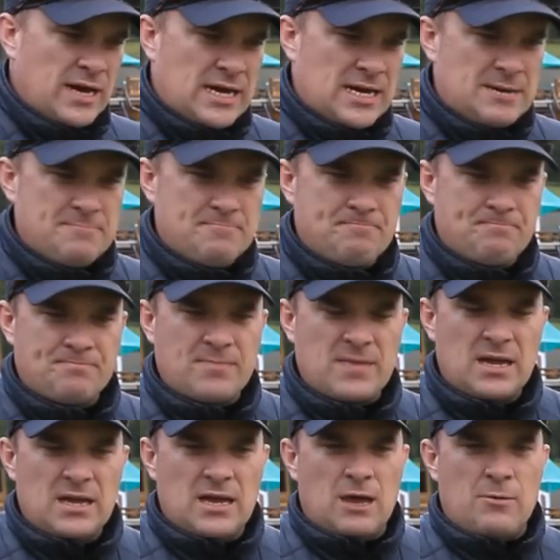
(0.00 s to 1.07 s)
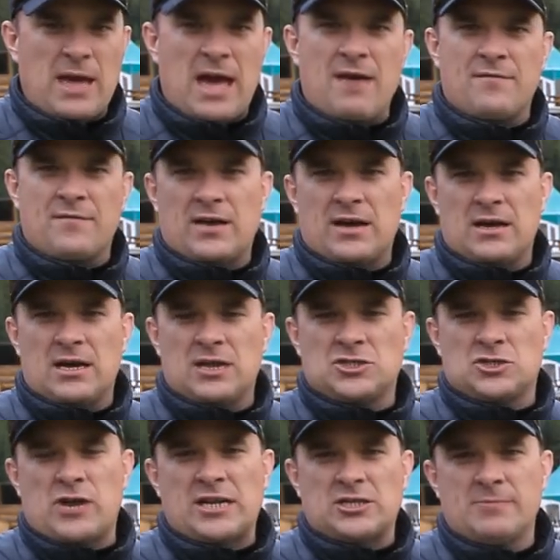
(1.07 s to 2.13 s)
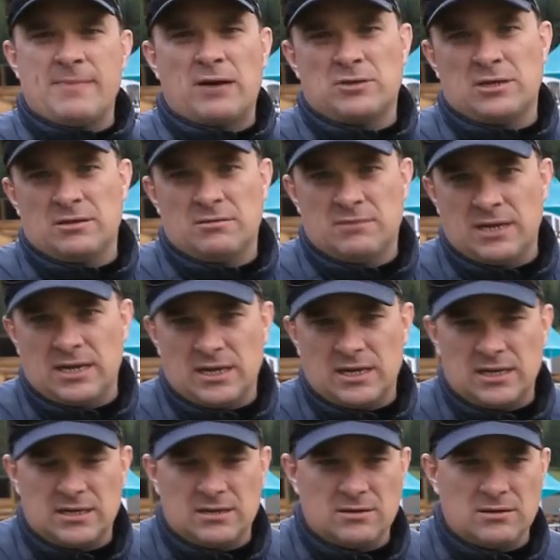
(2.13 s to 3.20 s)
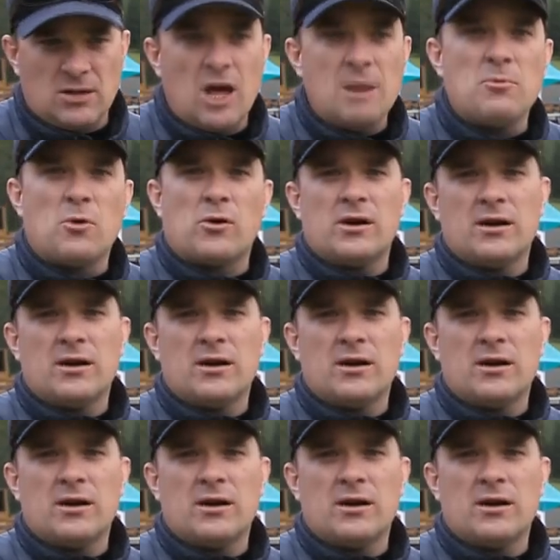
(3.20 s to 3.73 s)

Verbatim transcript: um, uh, we have a uh, tractor-mounted uh, lawnmower